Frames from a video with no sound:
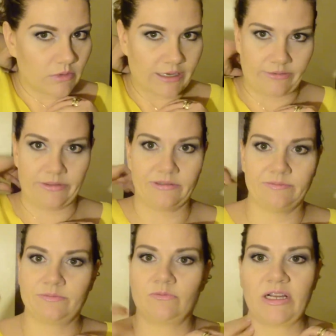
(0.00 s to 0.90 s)
I don't know,
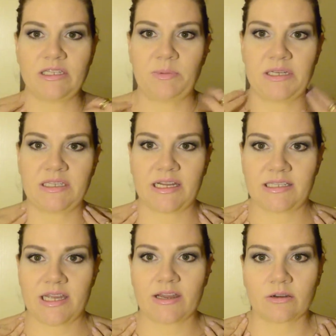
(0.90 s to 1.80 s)
recipe
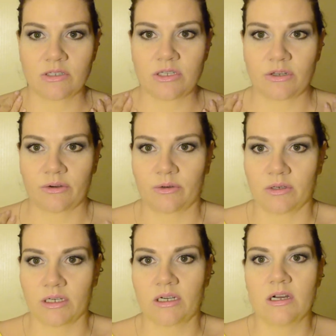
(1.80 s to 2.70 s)
sites I go to
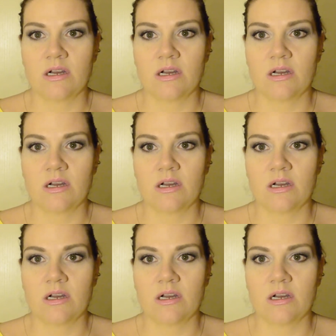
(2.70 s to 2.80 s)
or